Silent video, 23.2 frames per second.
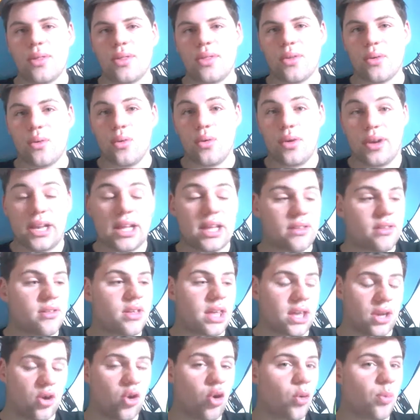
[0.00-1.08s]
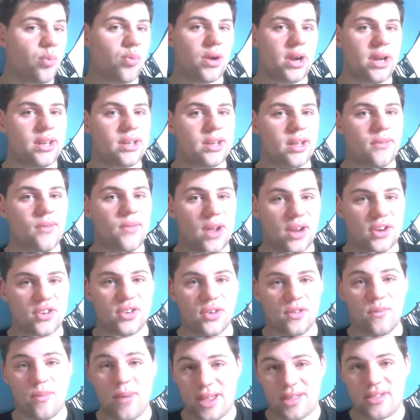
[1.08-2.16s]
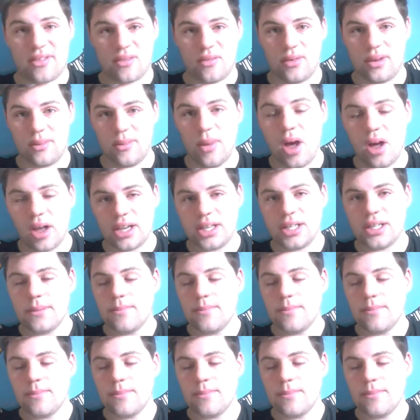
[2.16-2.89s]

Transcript: or at least incorporate, a fashion of meta in mind.